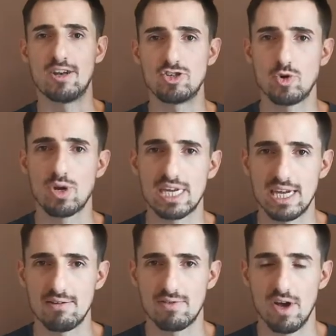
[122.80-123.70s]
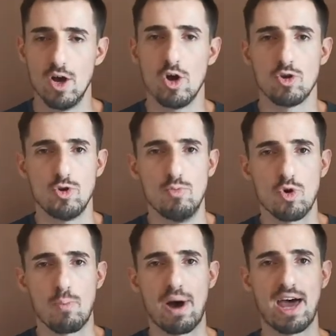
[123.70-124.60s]
energy we give, the
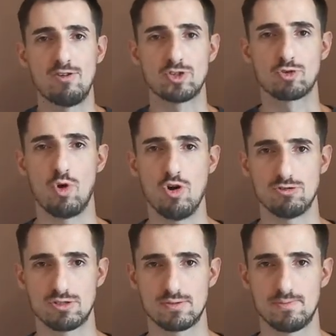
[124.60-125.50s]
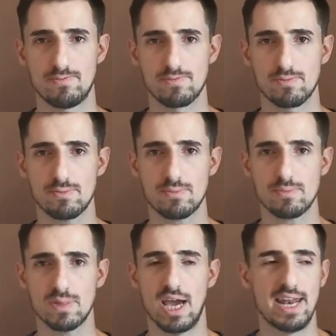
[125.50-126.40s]
more the patterns grows.
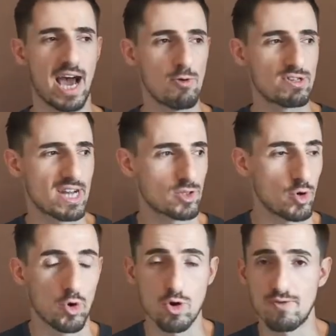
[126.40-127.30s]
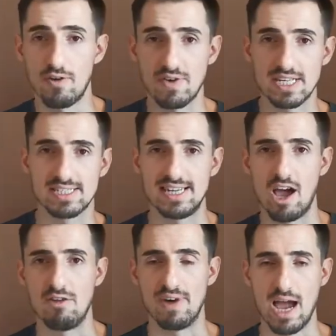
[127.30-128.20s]
And now we start to look for things in
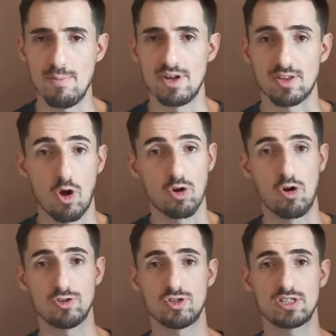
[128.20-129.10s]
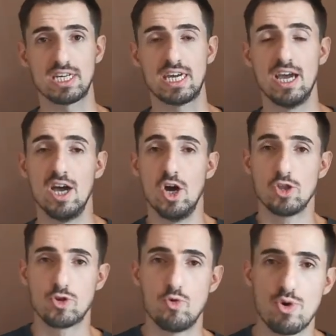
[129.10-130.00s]
our environment unconsciously
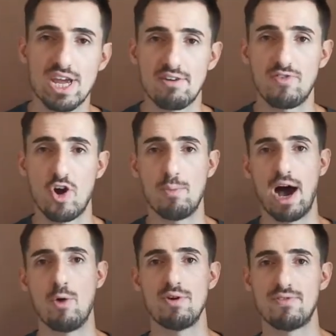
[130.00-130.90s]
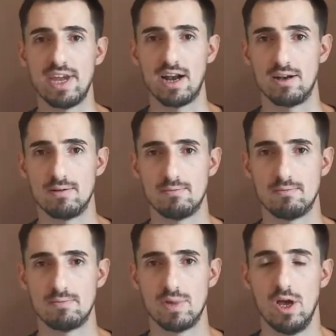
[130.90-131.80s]
to reaffirm how we feel.
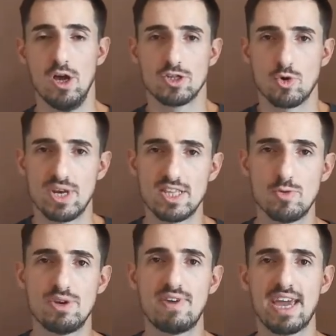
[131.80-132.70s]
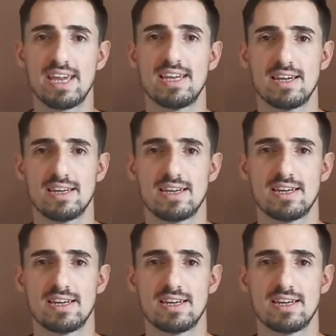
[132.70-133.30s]
So we need to be very